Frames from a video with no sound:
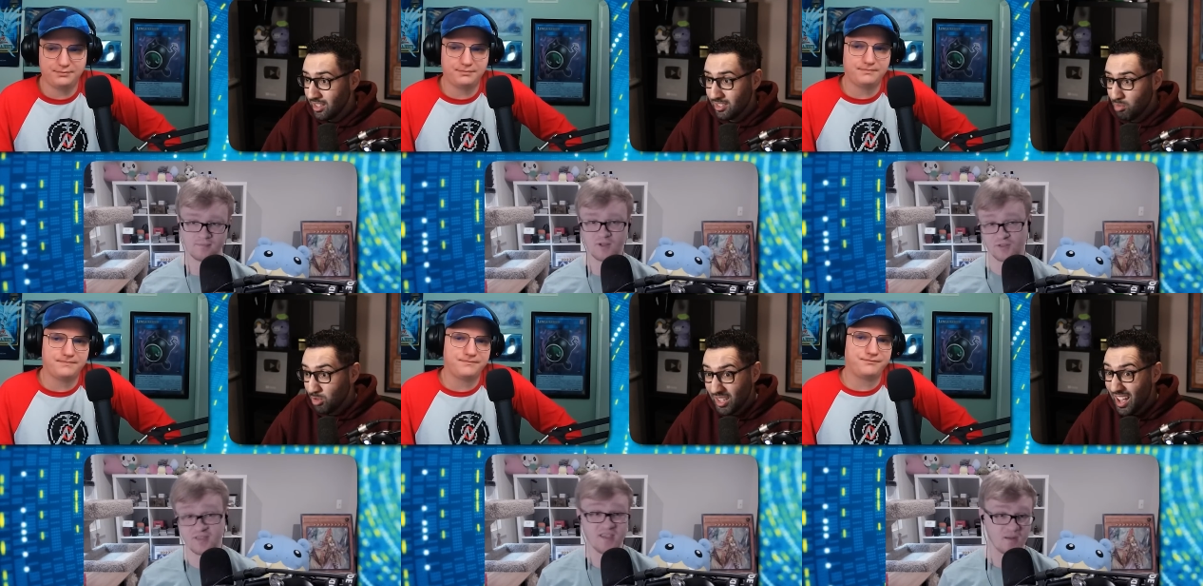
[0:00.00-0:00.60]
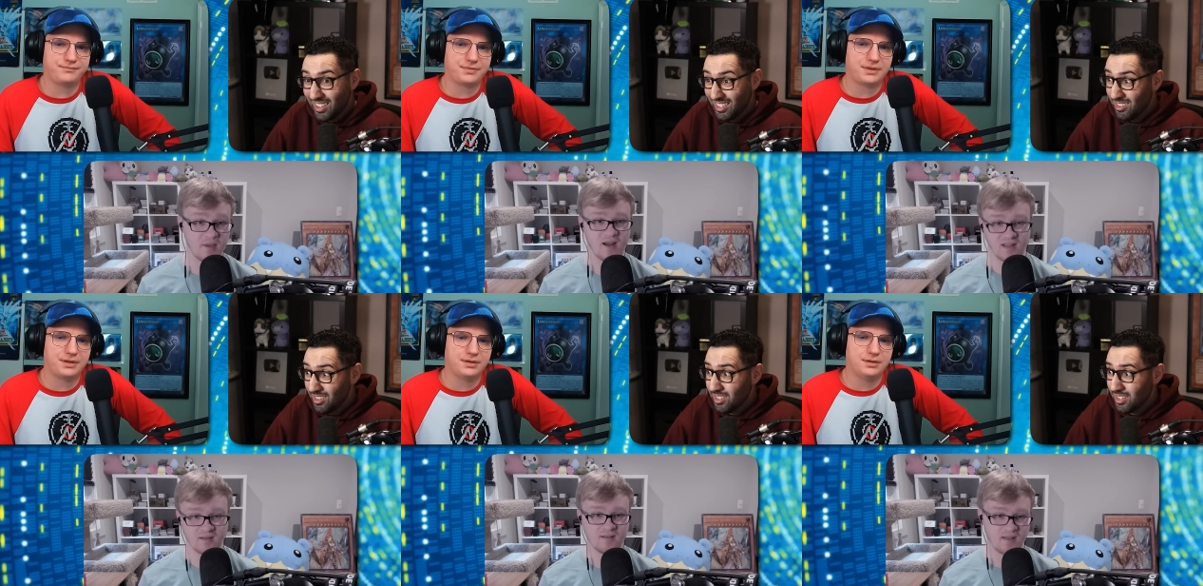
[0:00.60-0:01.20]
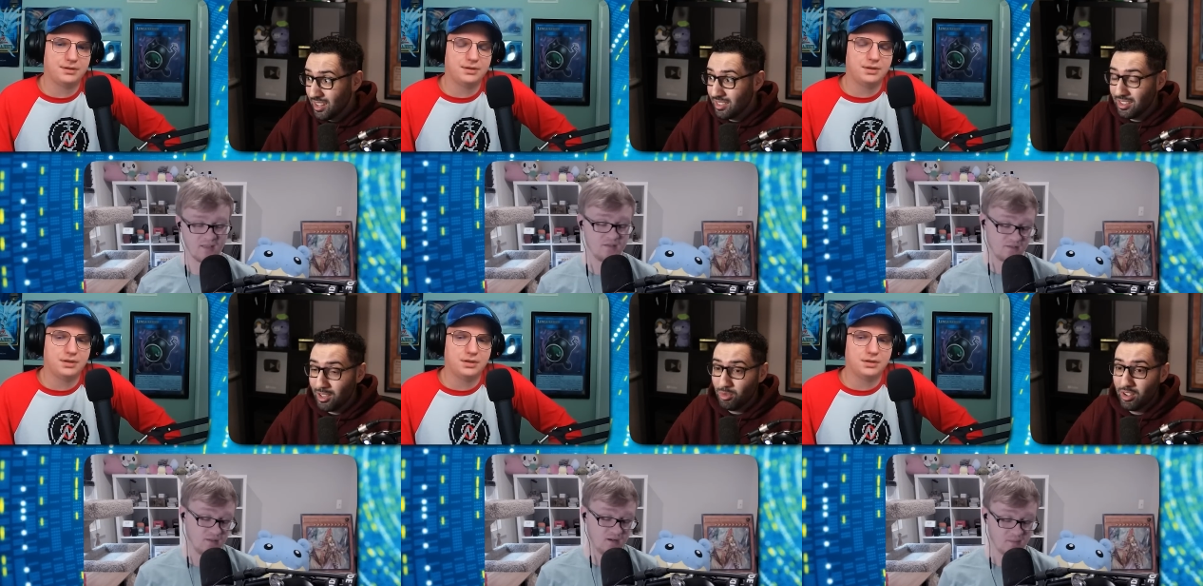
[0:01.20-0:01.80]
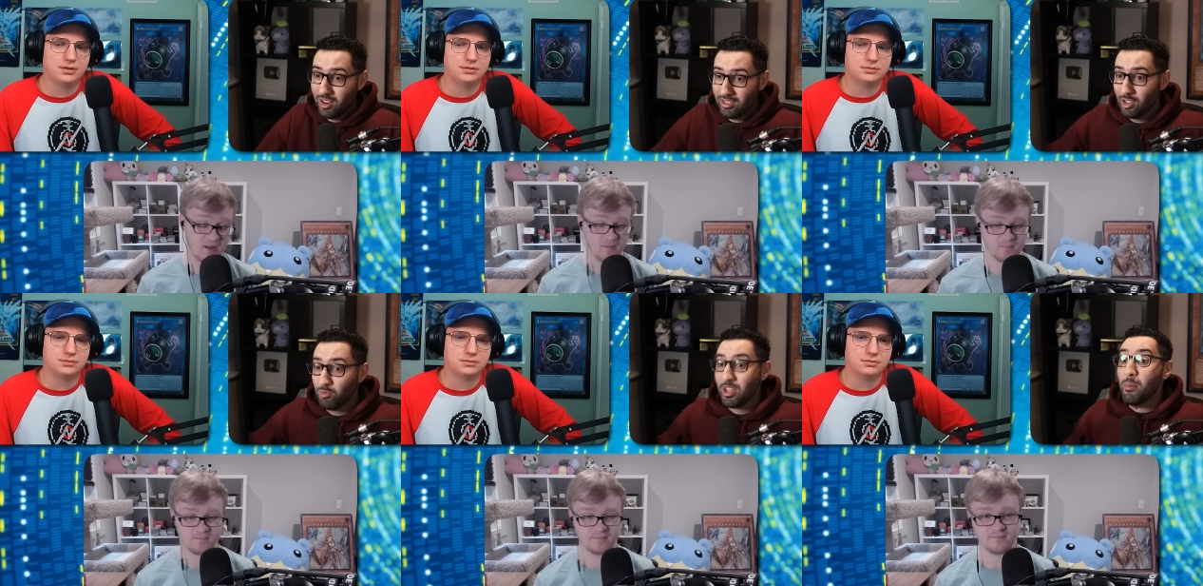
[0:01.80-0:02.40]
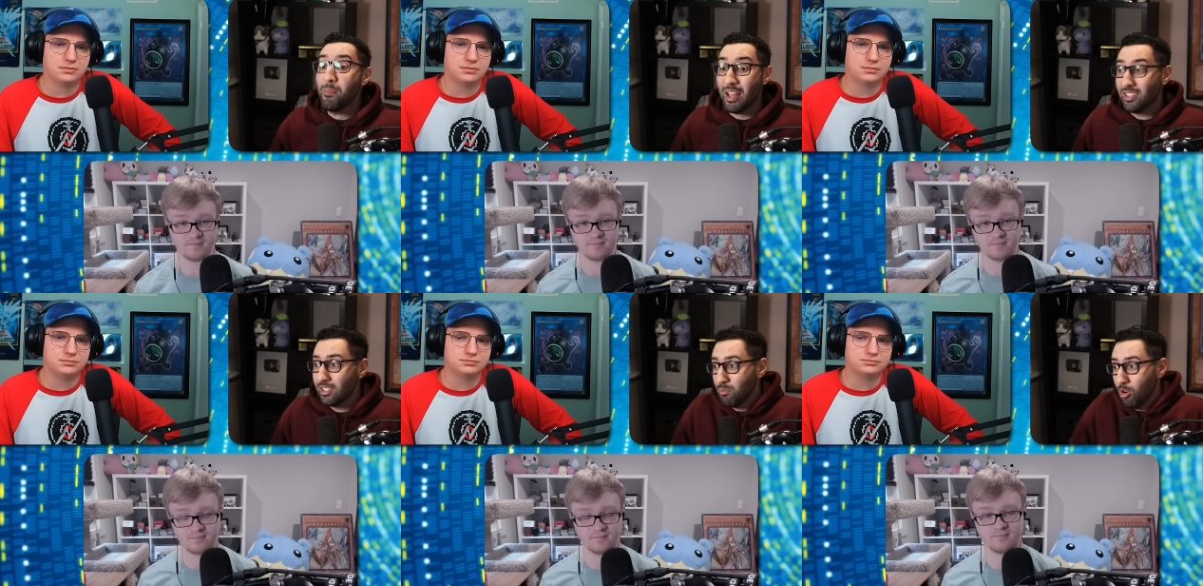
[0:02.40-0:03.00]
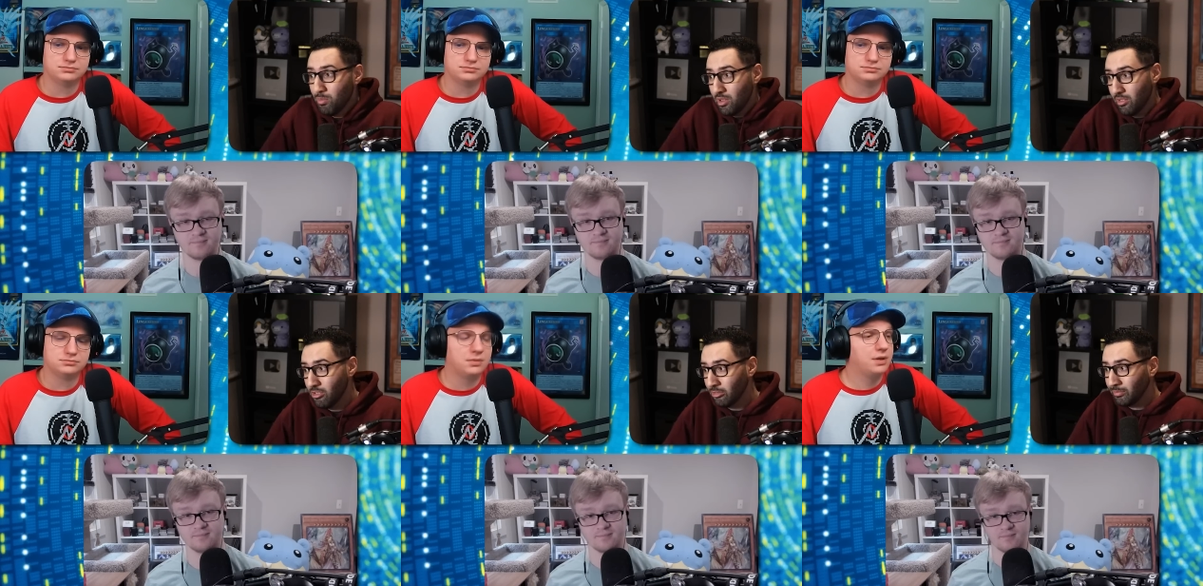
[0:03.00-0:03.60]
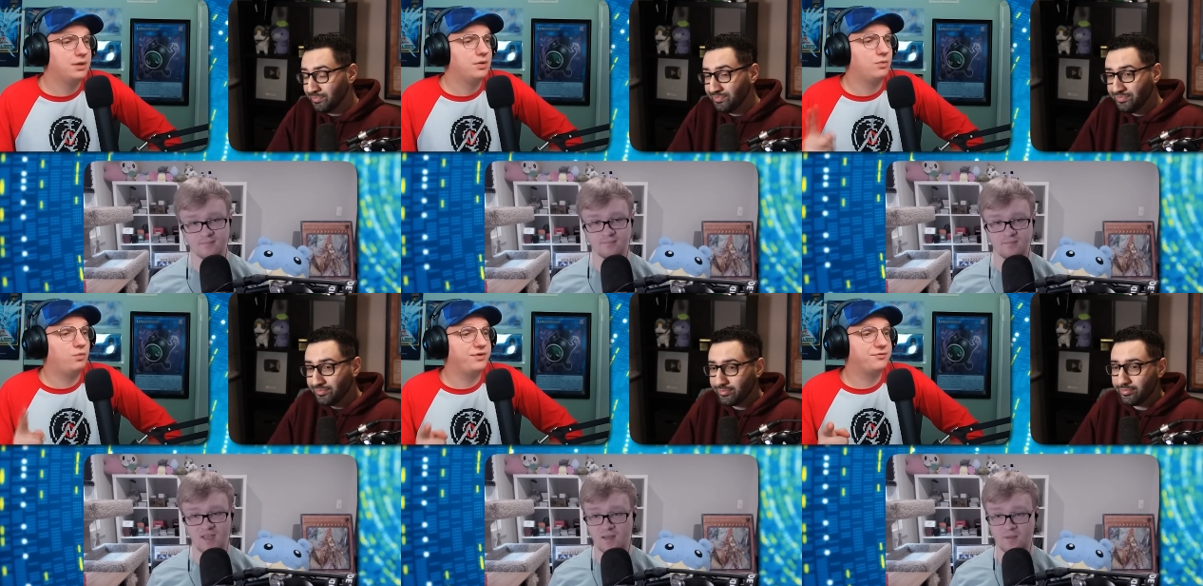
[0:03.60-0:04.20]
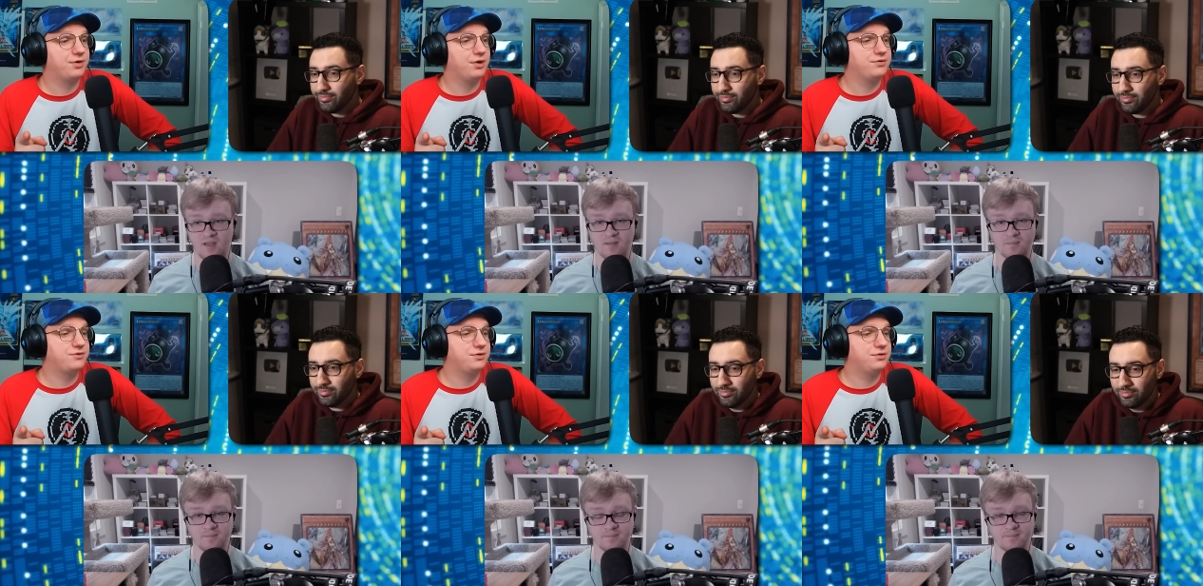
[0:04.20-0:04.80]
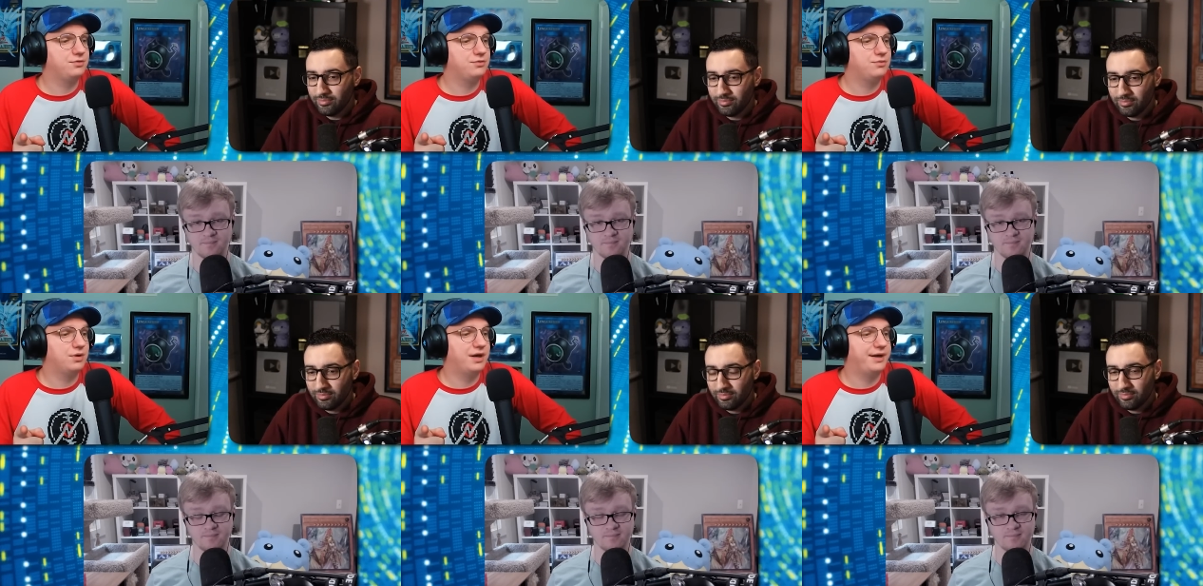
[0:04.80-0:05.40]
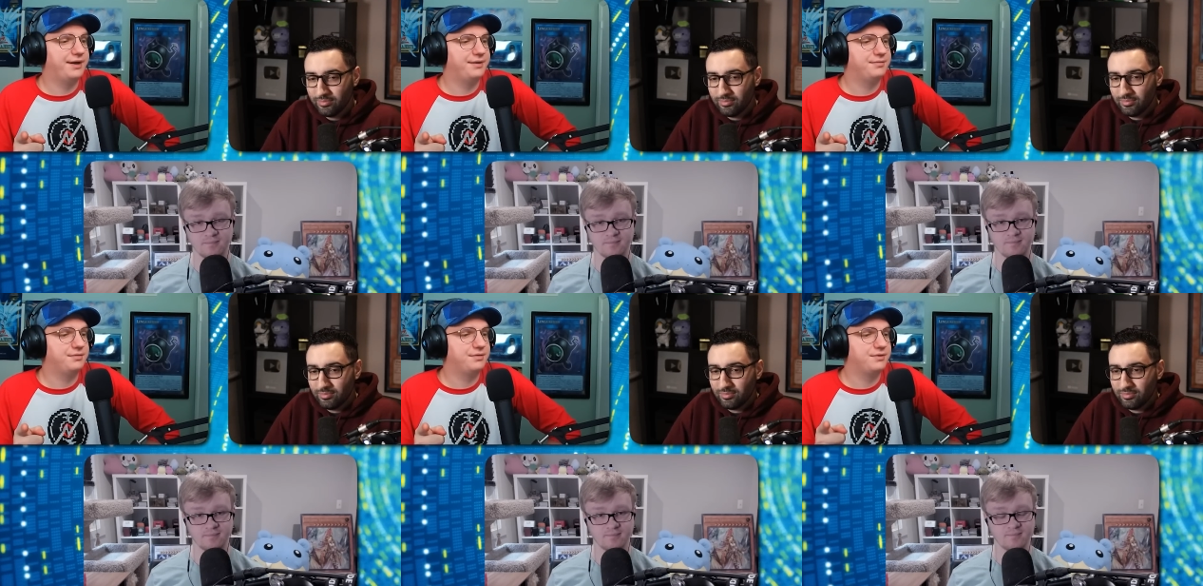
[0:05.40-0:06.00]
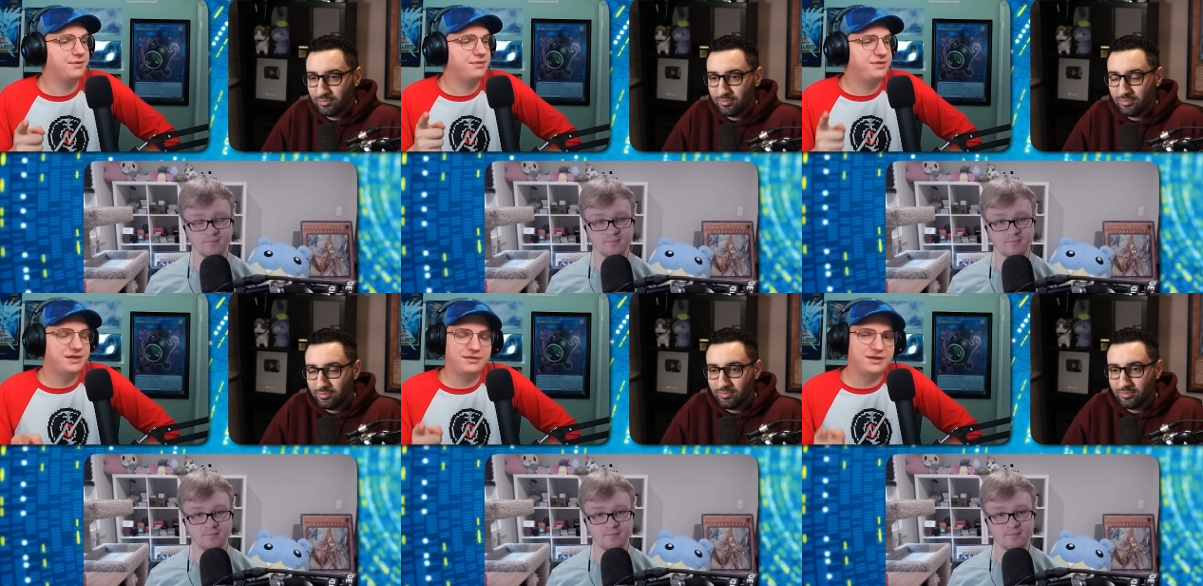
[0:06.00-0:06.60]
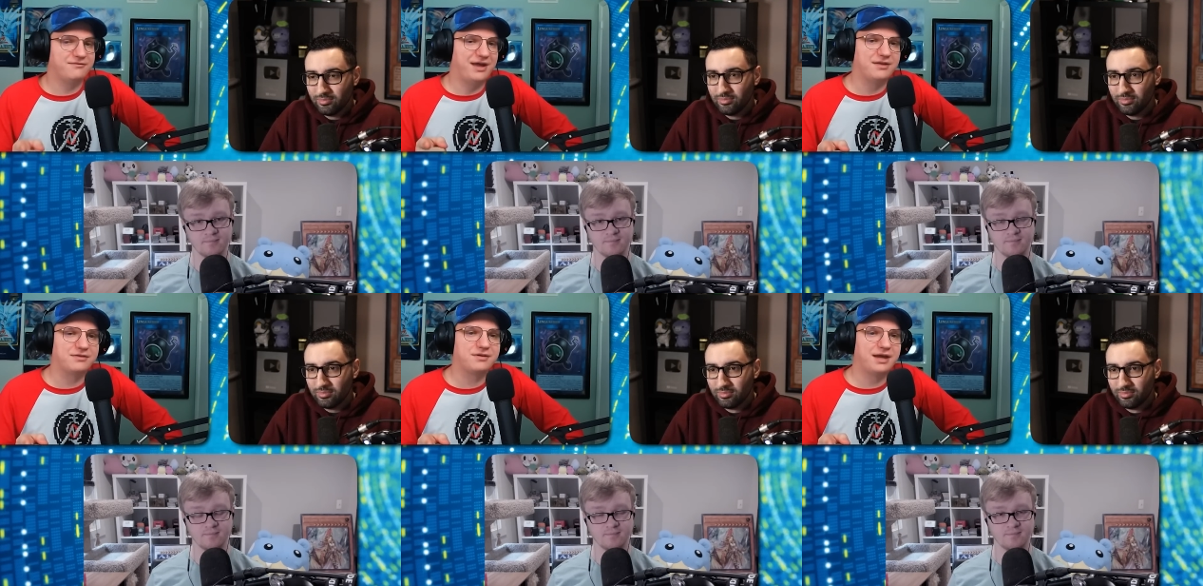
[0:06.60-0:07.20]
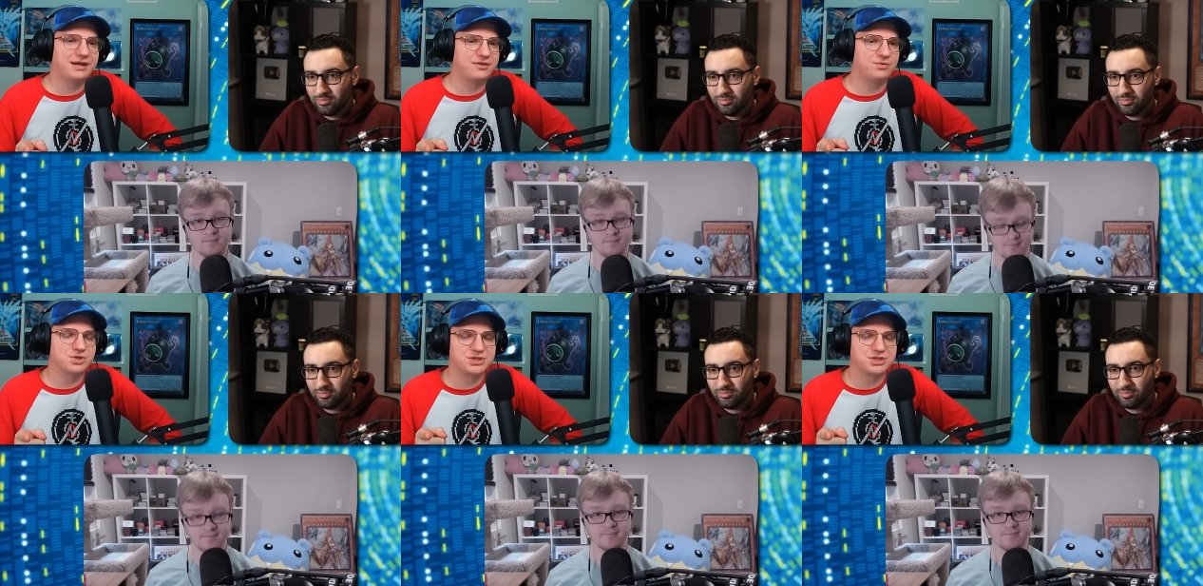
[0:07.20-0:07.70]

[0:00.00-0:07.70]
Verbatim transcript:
Speaker 1: they're thinking the about it. Is, and at I think it, and I think it would be immensely popular.
Speaker 2: Yeah, with bet. regards to uh, the the events, I guess we